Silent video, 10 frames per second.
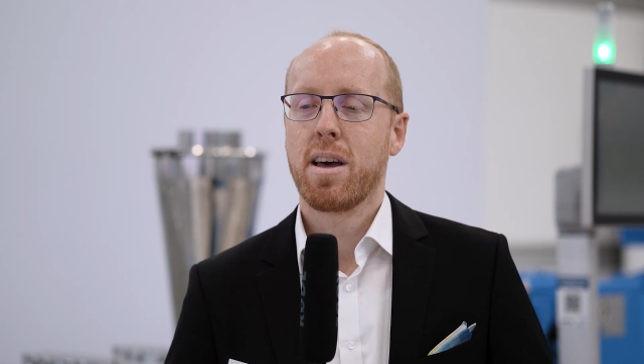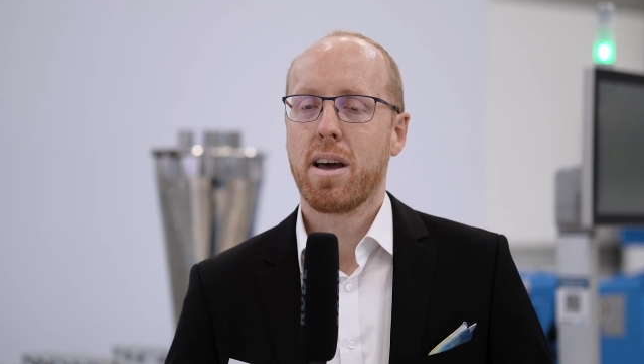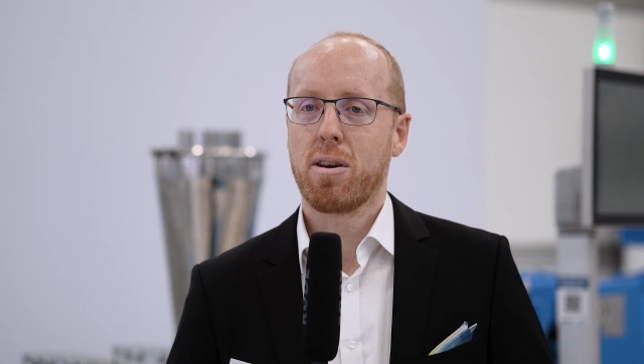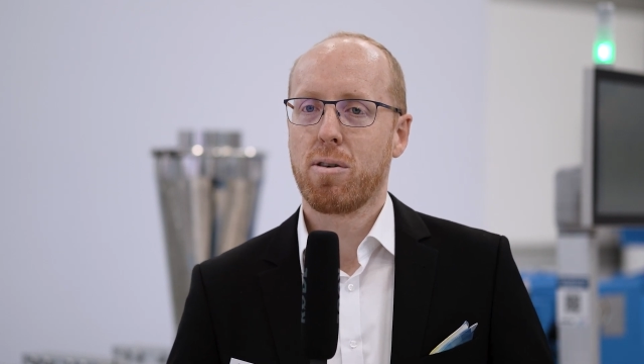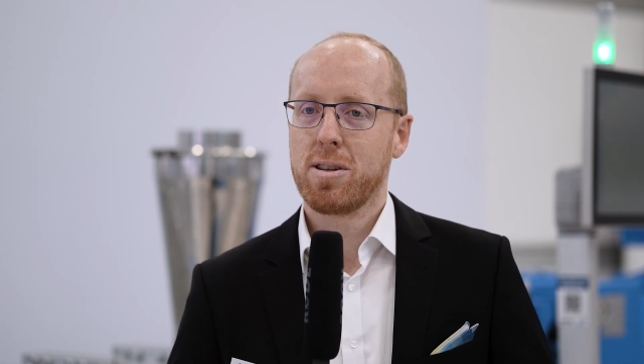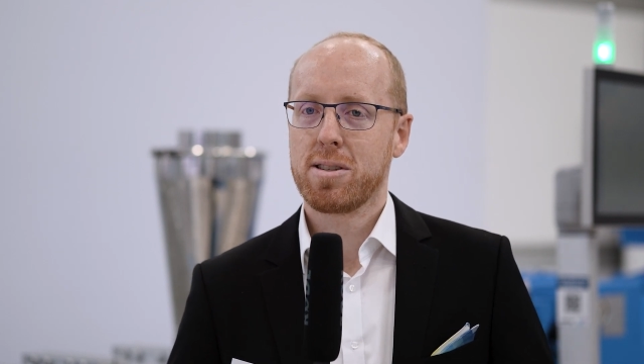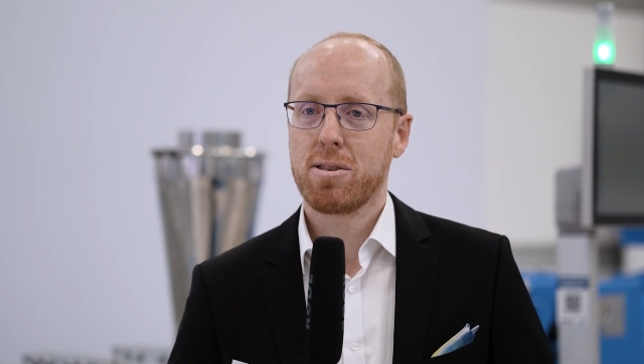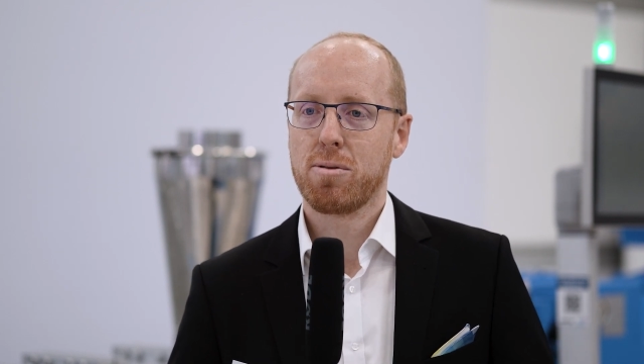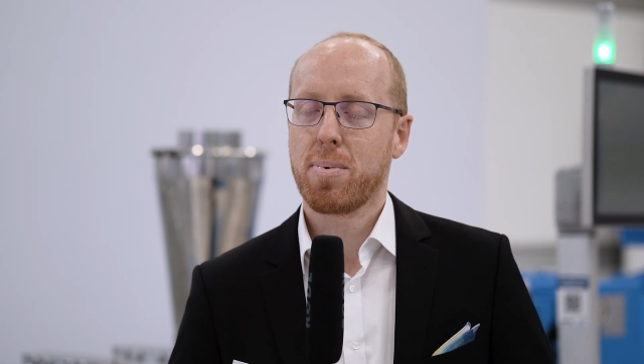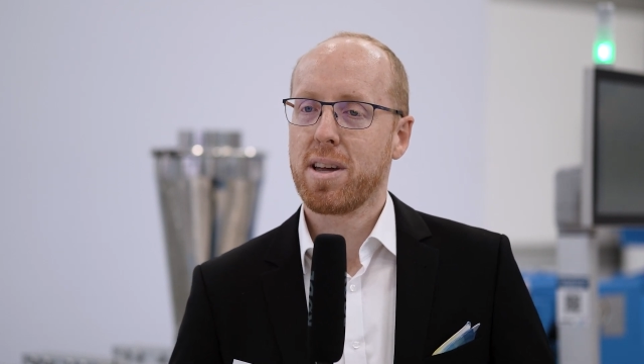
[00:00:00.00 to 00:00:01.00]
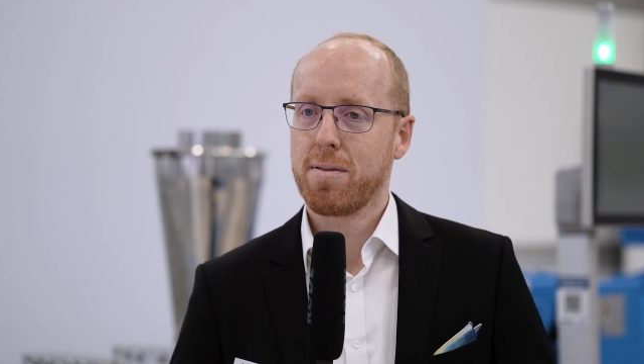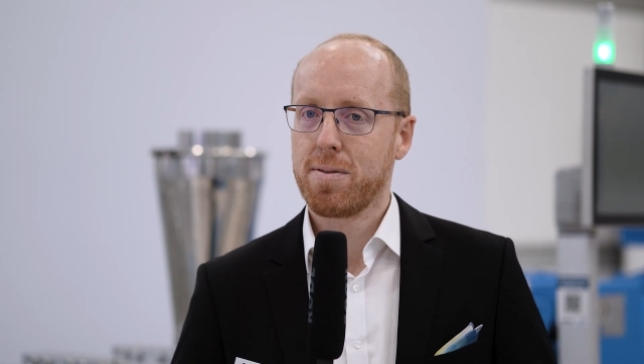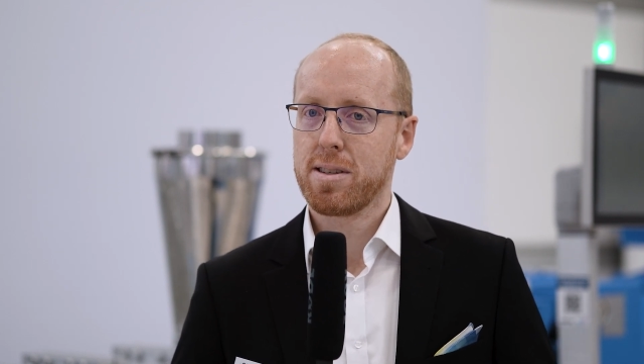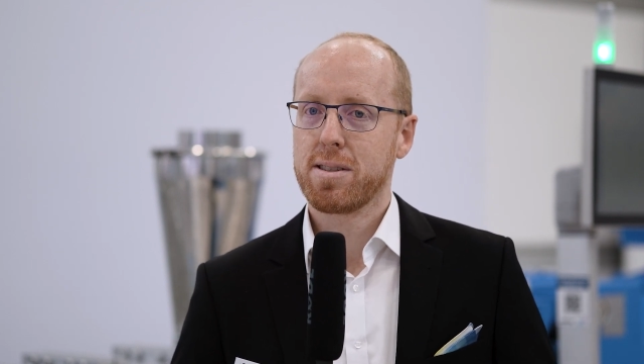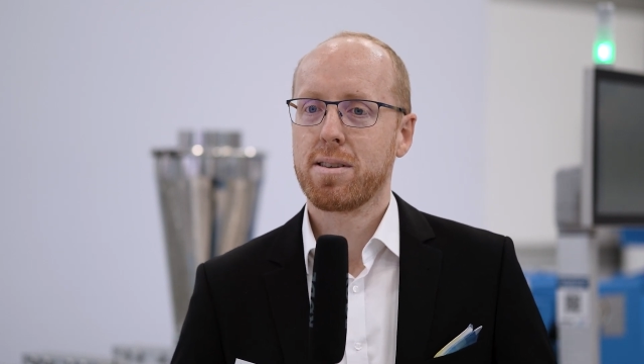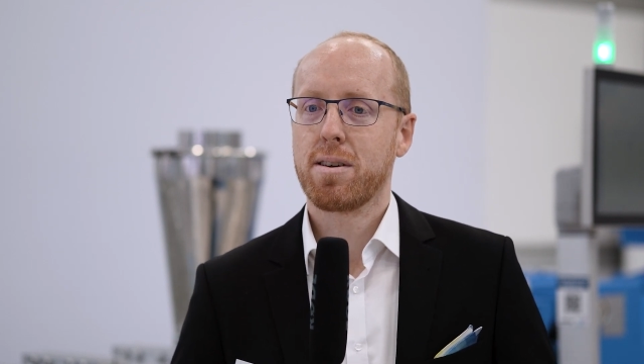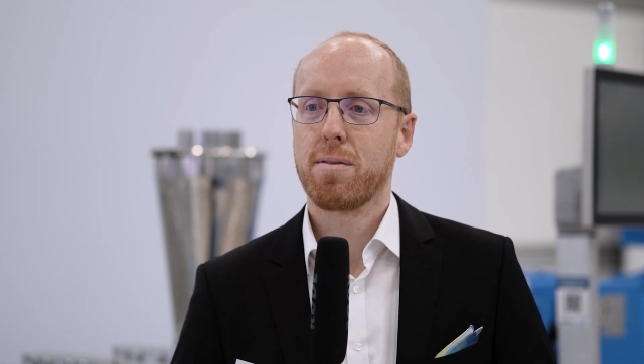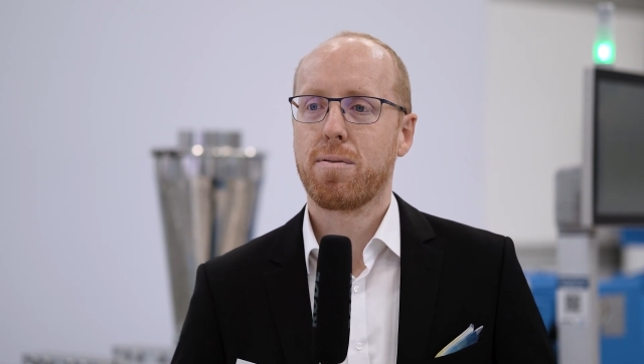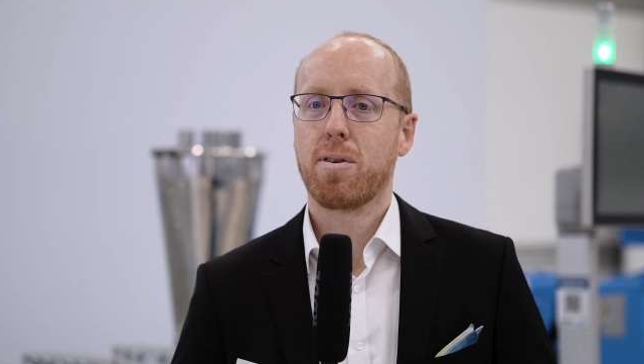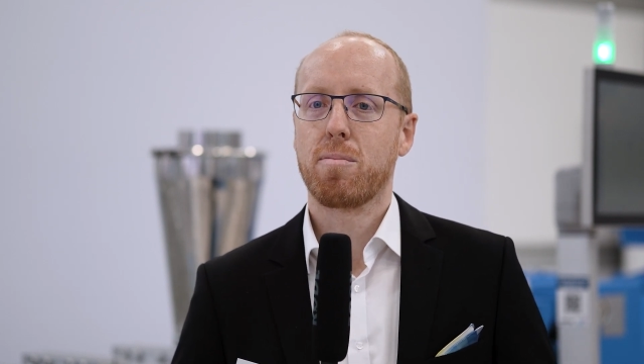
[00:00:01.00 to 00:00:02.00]
and also benefits
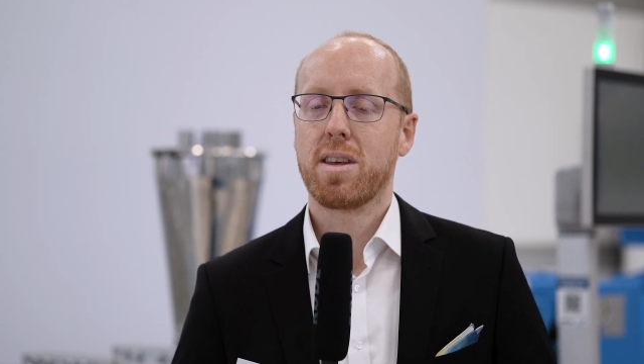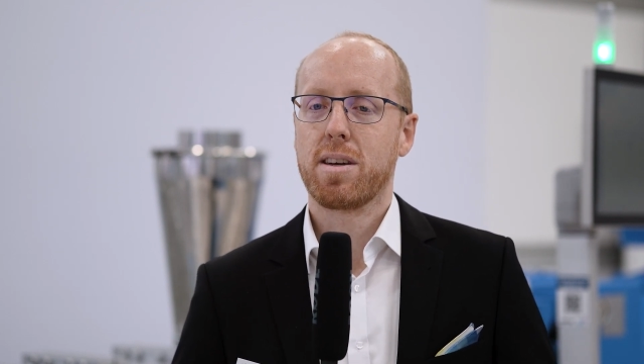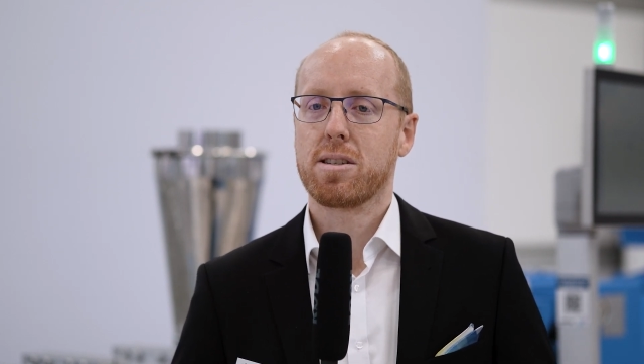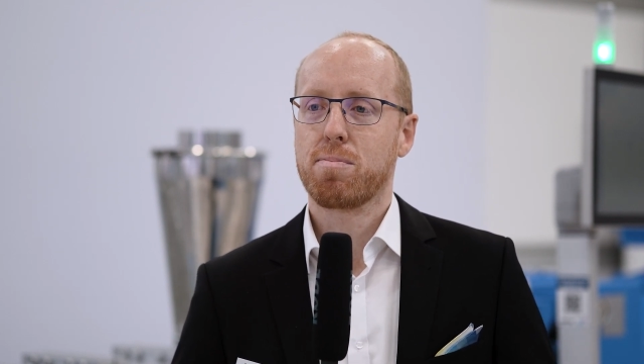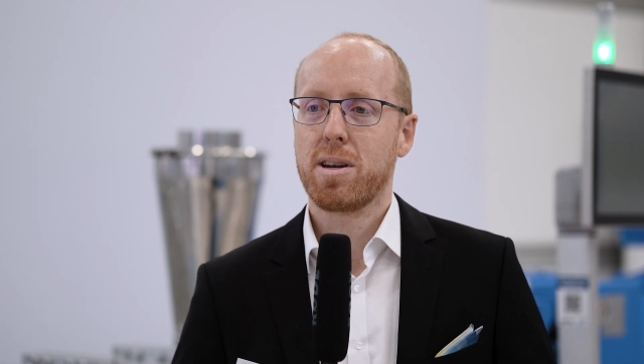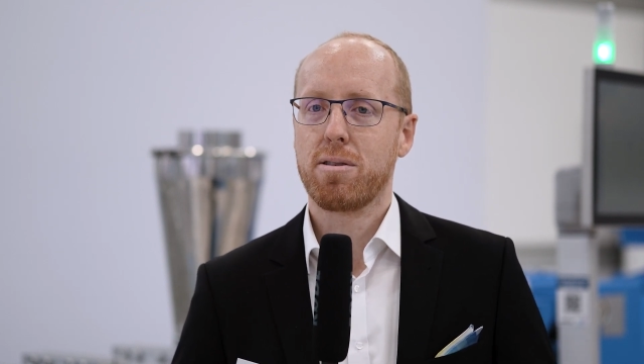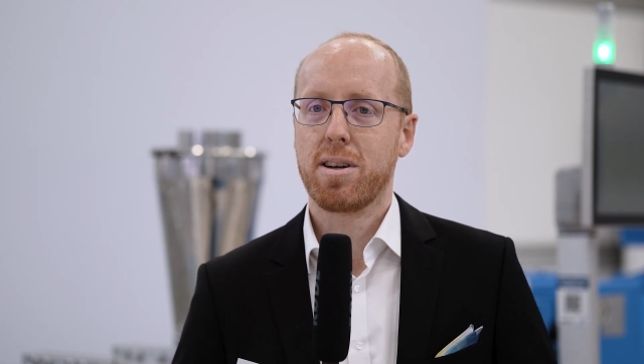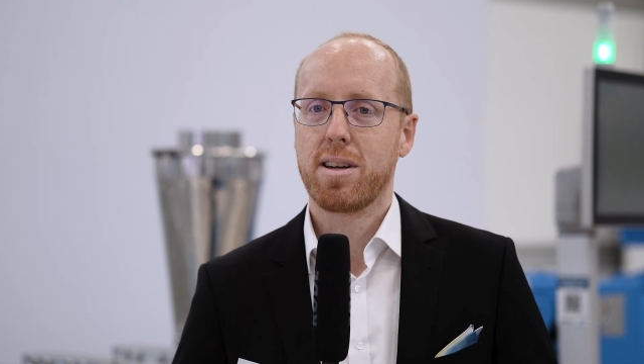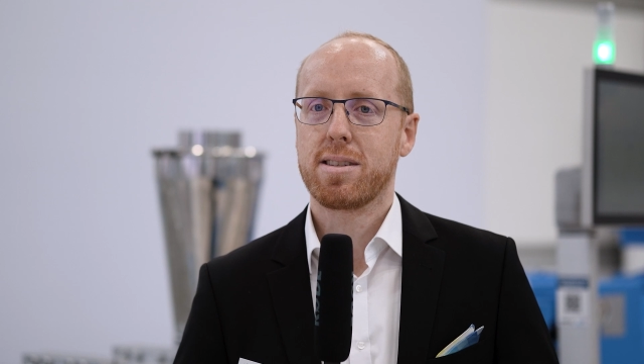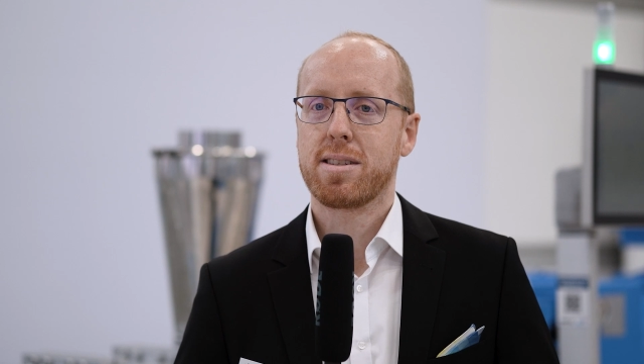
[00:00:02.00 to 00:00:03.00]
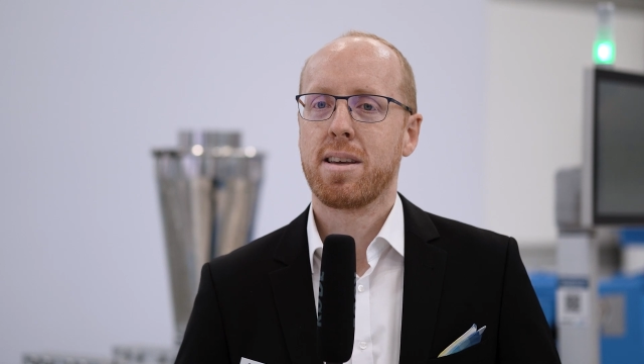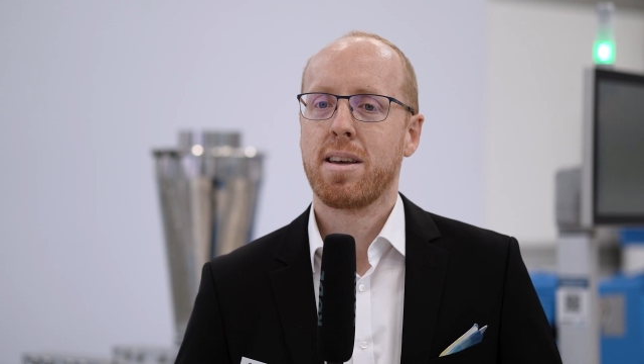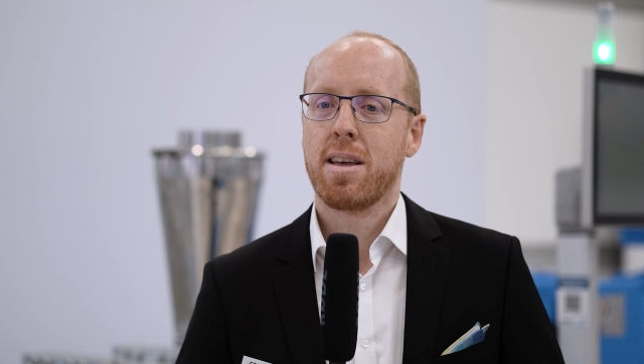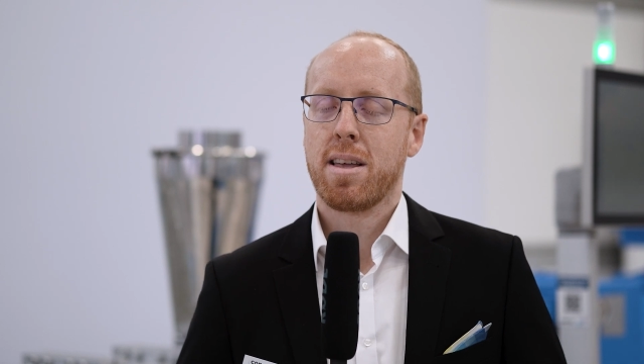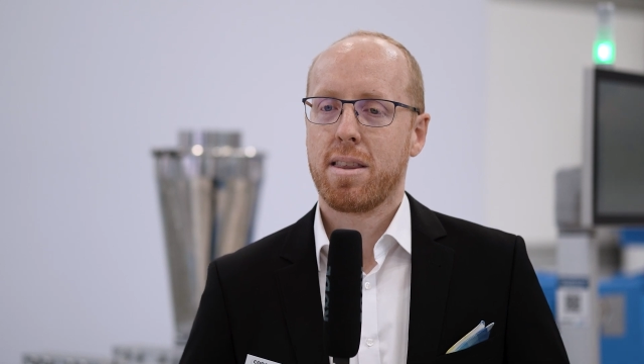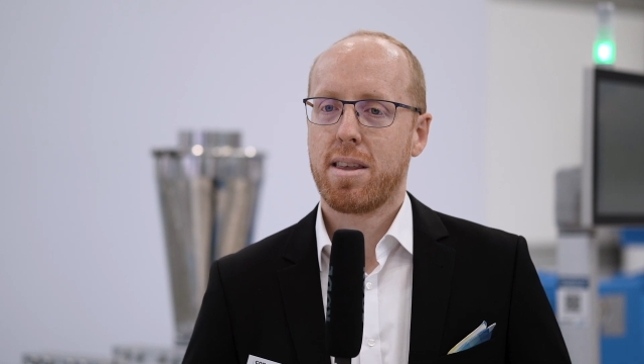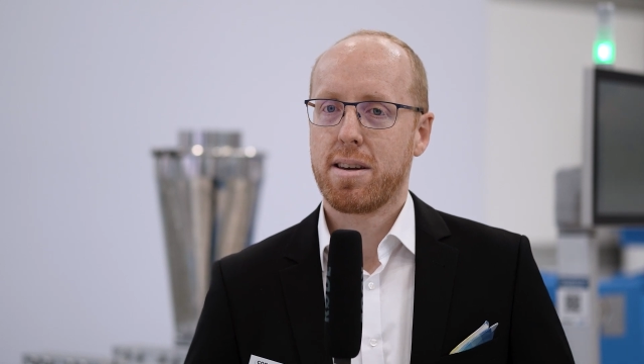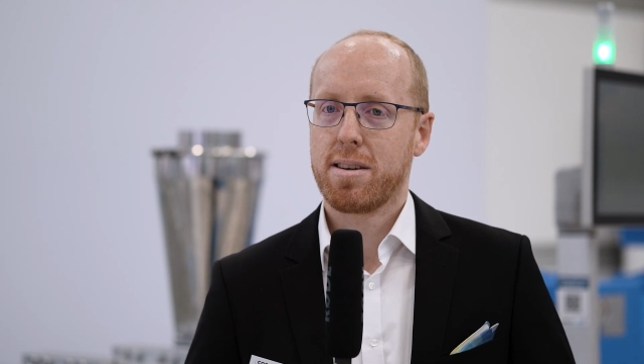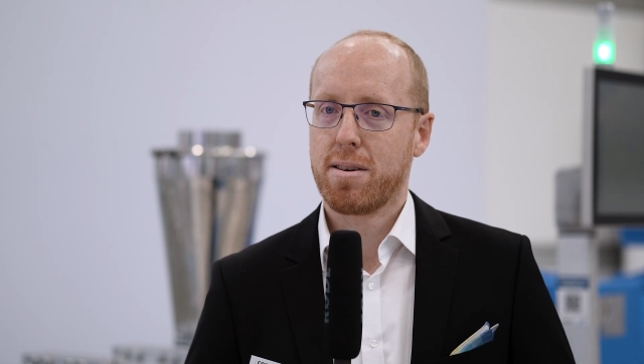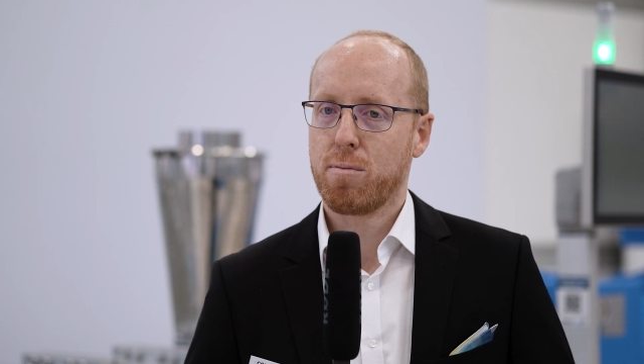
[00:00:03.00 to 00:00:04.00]
from the experience
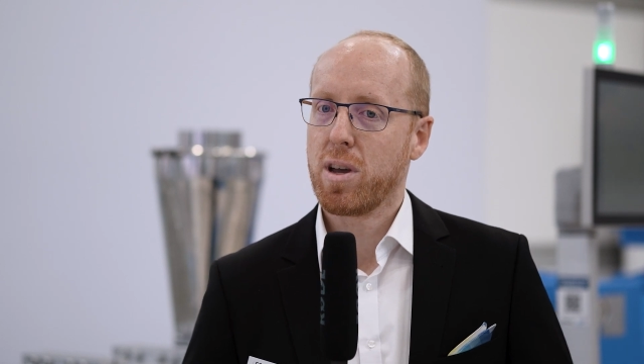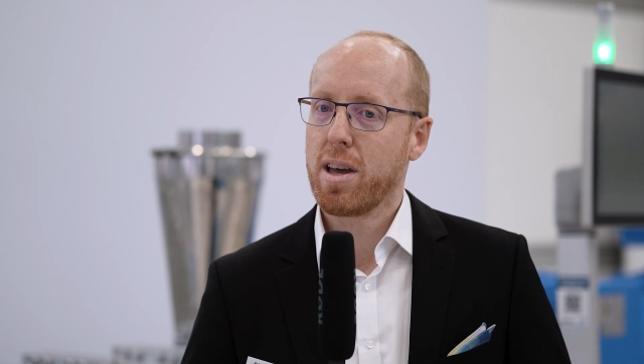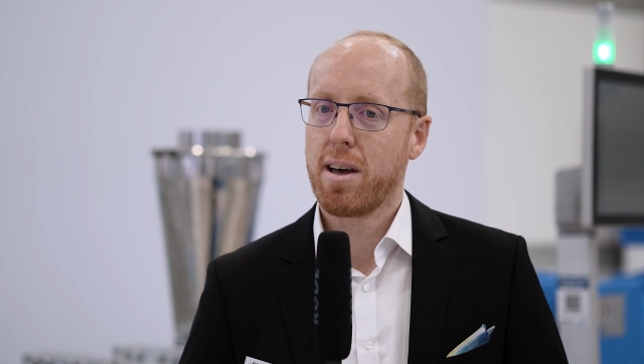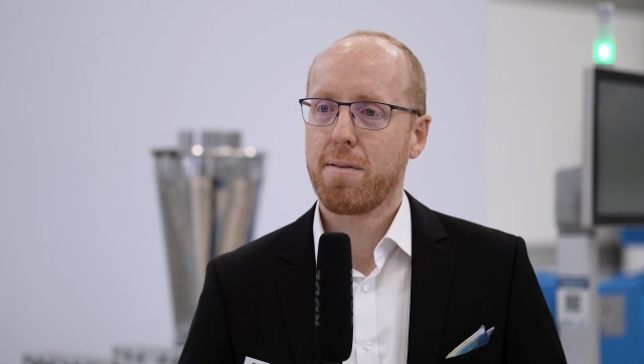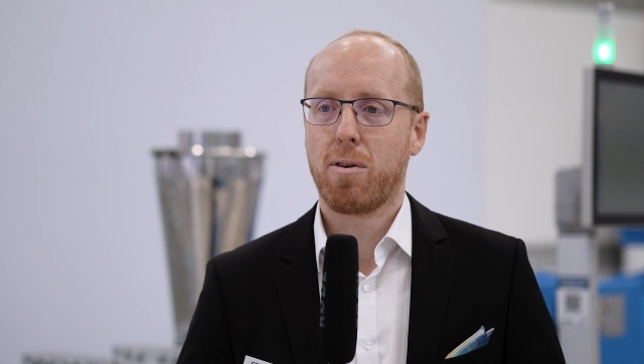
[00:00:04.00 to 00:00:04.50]
that uh, we have